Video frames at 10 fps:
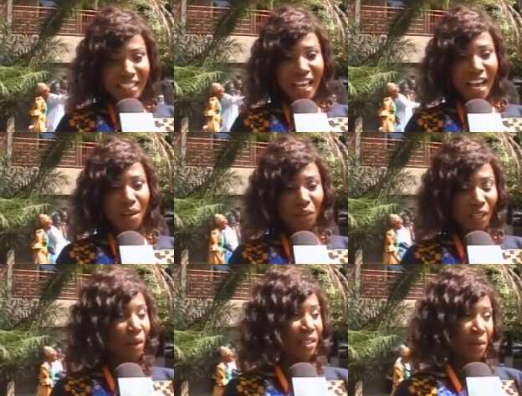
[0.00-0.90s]
I
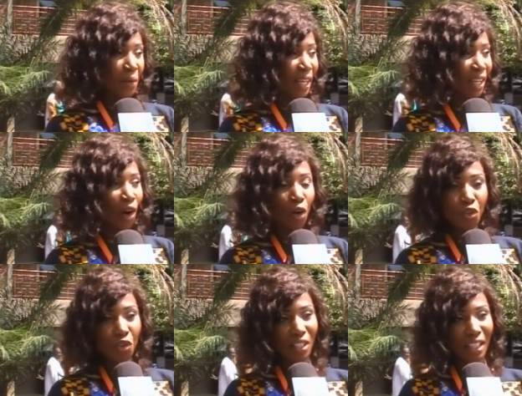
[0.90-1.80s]
was awake all
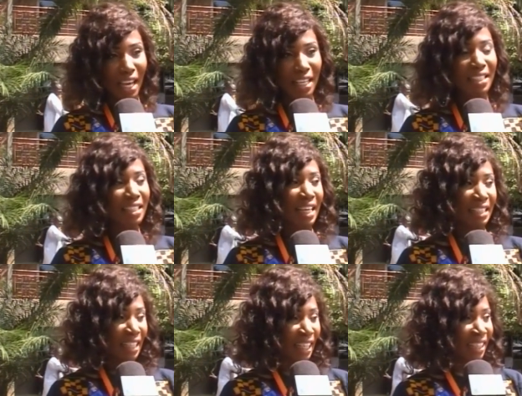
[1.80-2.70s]
through the night,
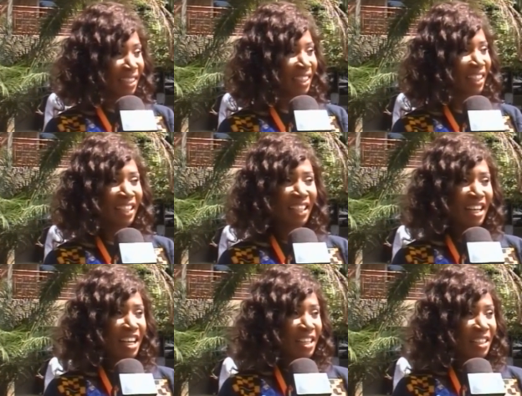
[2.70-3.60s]
studying.
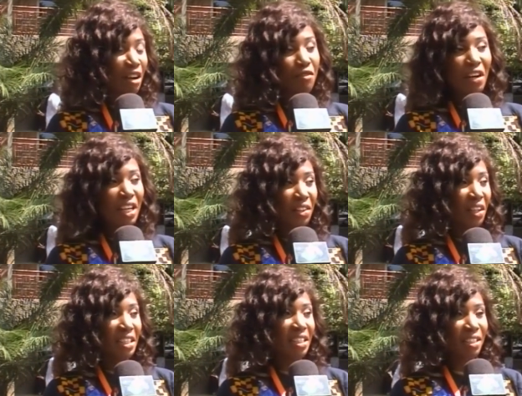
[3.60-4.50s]
Some friends
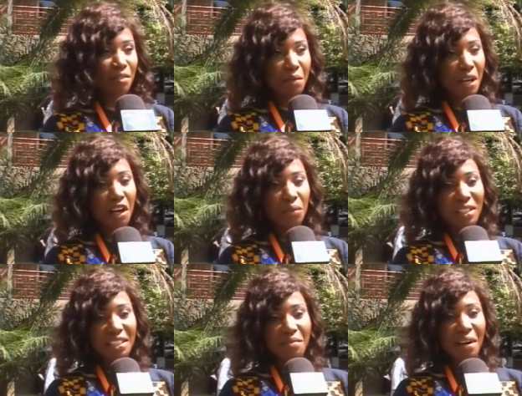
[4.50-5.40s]
thought maybe I was
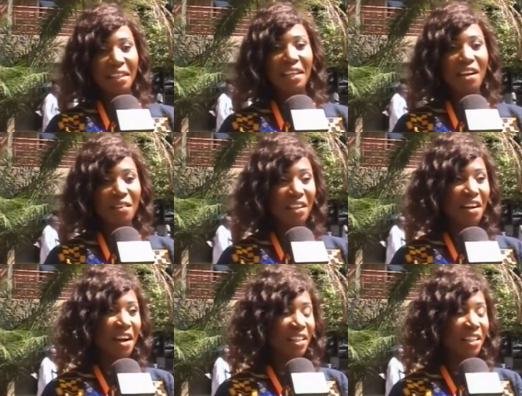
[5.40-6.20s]
wasting my time and the rest.